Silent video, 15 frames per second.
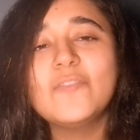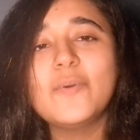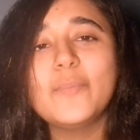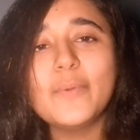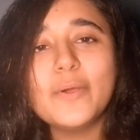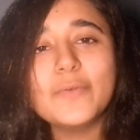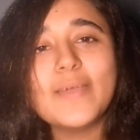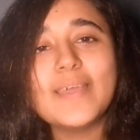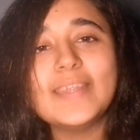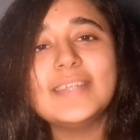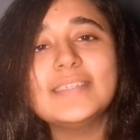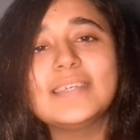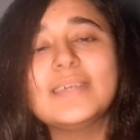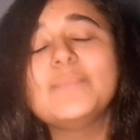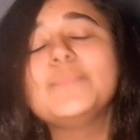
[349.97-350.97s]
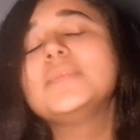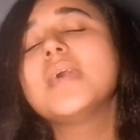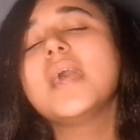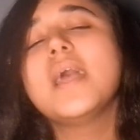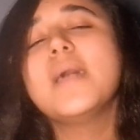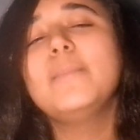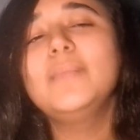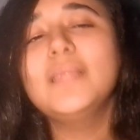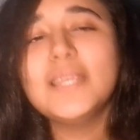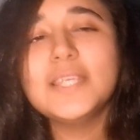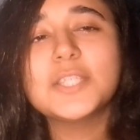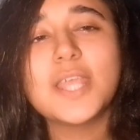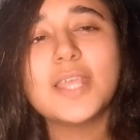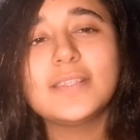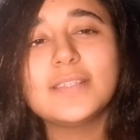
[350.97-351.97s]
For more writing tips, please
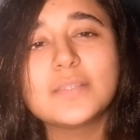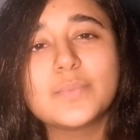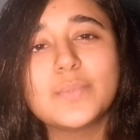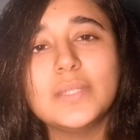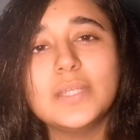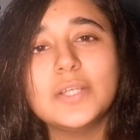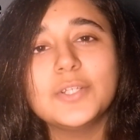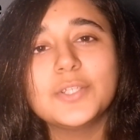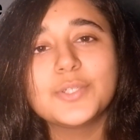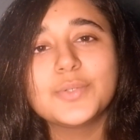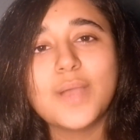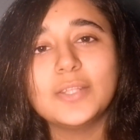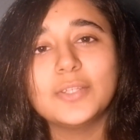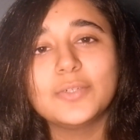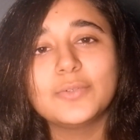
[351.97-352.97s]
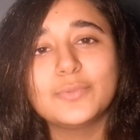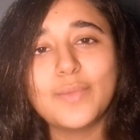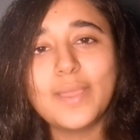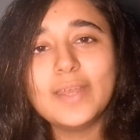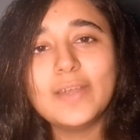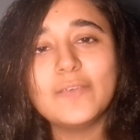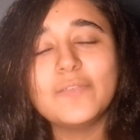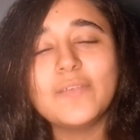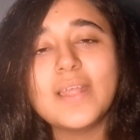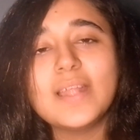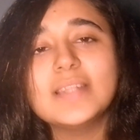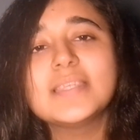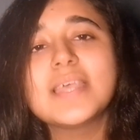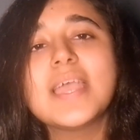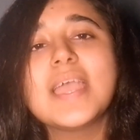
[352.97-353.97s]
share this video to other writer
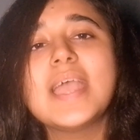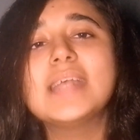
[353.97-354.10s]
friends